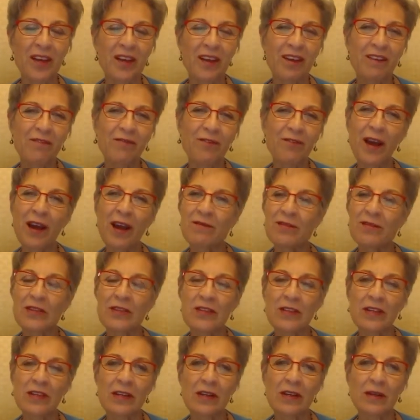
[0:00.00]
If you haven't
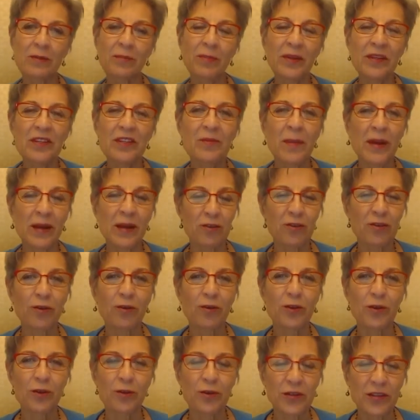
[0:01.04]
seen it, please make sure
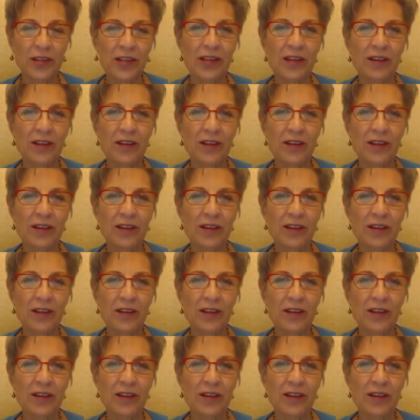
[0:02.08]
you see